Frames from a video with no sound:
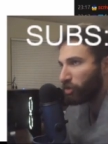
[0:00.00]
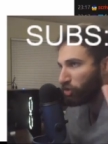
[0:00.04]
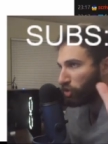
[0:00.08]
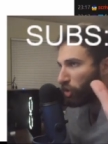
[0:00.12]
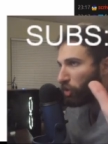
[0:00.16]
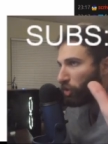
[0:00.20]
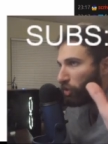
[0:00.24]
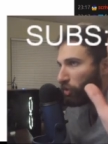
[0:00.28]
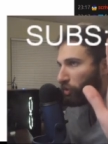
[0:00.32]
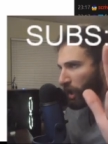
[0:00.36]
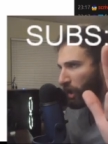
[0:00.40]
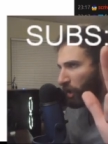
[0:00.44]

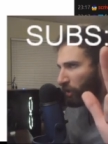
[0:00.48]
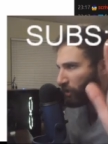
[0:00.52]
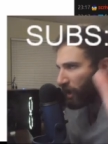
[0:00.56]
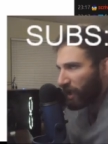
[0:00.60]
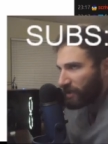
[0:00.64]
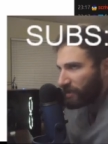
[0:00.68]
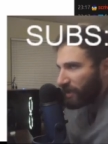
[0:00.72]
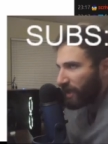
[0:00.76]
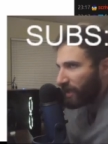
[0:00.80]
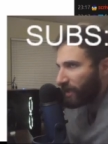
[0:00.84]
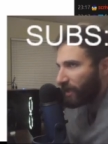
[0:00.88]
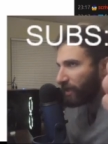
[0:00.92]
Two, you're
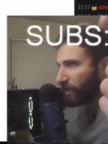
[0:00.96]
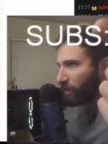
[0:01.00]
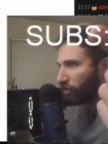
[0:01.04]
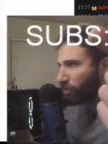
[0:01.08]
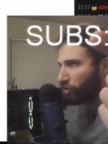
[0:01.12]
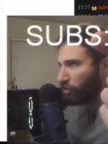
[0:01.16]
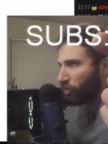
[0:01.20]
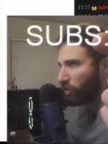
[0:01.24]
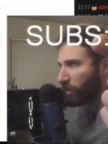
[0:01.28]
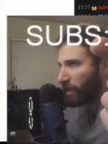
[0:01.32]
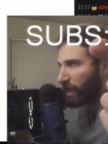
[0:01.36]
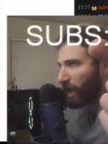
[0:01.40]
not taking
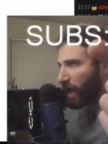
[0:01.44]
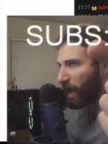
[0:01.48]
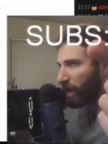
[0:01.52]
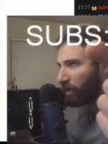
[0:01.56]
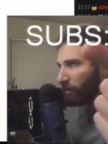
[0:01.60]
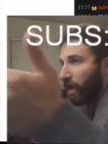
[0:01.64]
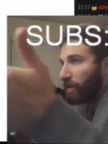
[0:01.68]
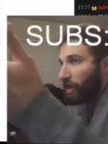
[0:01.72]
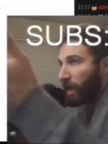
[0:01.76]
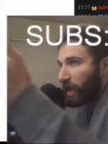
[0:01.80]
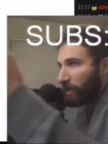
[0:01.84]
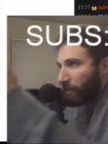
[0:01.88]
into
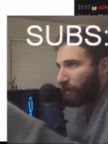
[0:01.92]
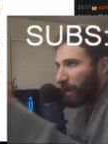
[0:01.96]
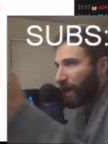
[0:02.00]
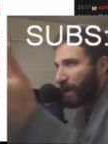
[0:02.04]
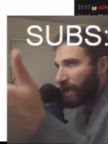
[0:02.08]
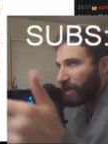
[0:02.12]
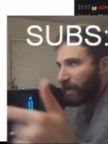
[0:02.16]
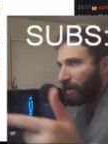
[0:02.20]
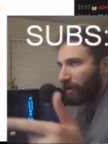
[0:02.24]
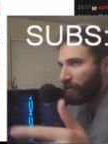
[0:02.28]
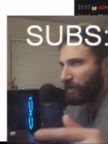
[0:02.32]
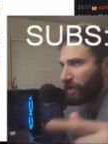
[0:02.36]
account that
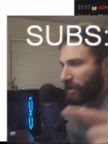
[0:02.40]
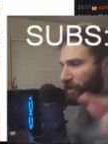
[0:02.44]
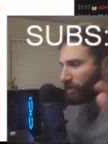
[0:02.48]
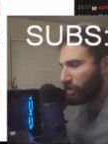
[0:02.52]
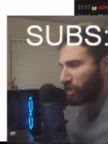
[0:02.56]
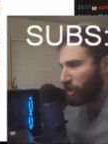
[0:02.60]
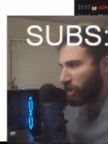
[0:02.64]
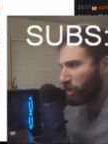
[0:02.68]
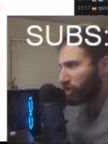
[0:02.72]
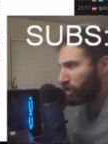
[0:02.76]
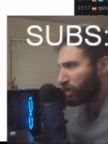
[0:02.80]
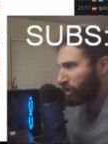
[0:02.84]
many of
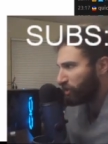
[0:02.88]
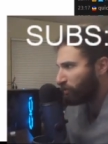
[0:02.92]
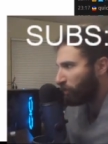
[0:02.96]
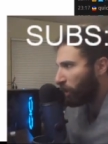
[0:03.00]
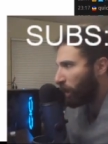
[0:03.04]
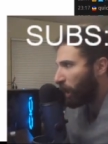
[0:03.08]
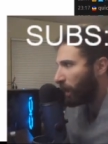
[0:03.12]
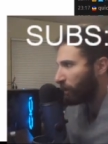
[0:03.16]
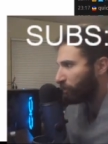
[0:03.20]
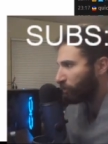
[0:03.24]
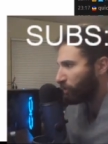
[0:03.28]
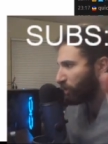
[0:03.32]
these
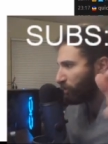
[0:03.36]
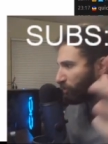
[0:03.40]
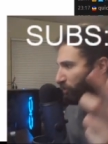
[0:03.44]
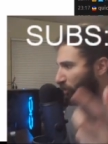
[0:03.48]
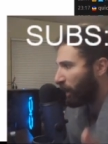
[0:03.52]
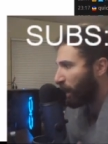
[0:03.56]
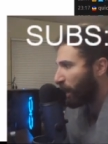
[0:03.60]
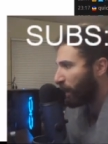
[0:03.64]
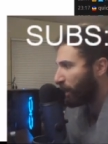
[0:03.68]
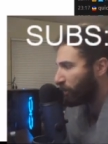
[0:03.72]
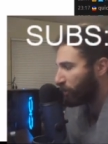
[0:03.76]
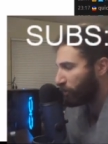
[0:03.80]
small
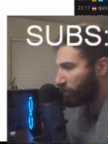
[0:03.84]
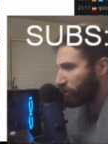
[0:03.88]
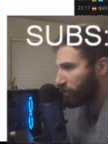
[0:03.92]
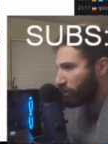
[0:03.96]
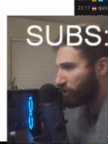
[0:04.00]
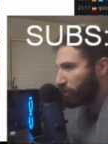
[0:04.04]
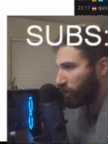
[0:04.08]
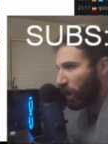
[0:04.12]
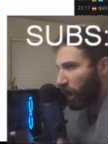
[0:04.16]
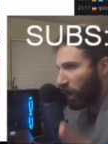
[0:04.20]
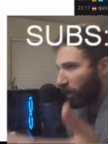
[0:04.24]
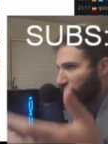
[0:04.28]

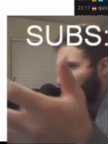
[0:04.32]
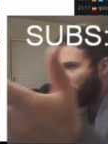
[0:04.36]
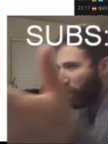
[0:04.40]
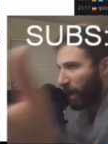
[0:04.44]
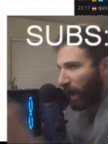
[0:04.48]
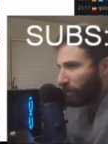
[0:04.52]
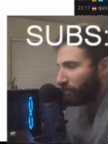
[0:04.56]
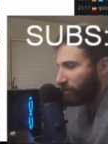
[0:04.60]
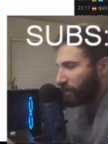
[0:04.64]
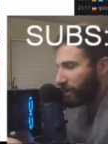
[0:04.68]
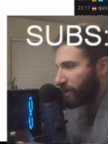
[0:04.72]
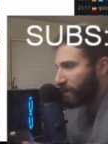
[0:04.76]
proprietors are
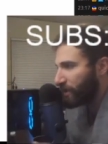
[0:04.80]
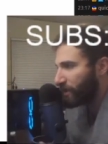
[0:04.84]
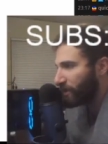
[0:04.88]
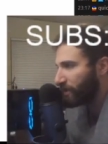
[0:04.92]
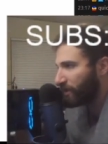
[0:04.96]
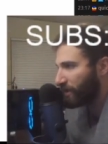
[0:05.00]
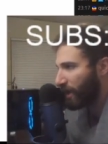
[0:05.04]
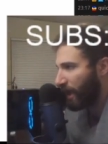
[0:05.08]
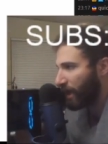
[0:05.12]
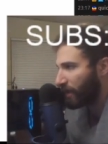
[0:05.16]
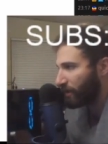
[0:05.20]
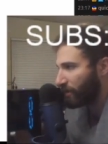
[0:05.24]
probably in
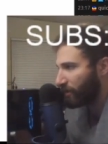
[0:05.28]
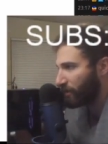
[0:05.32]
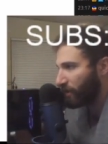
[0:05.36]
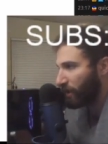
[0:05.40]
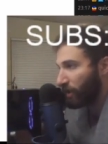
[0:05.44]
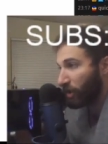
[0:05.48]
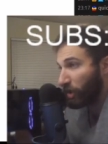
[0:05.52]
debt and